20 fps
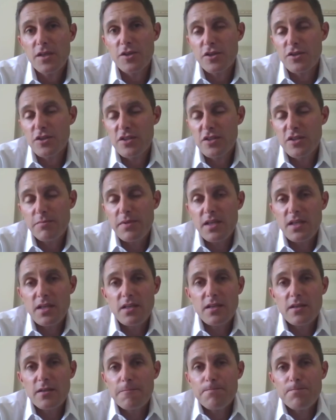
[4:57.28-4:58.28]
just to
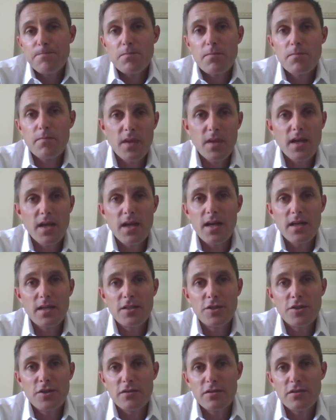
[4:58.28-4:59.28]
be
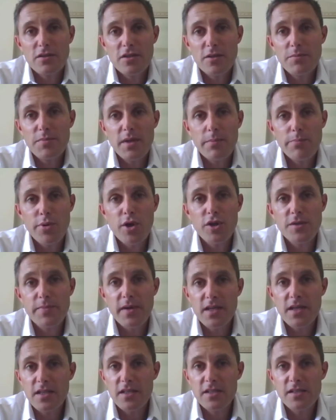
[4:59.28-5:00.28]
just to be approached
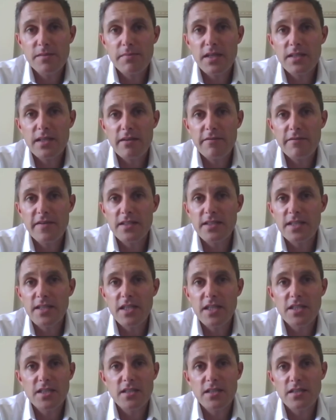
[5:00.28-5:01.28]
by the Nelson Mandela Foundation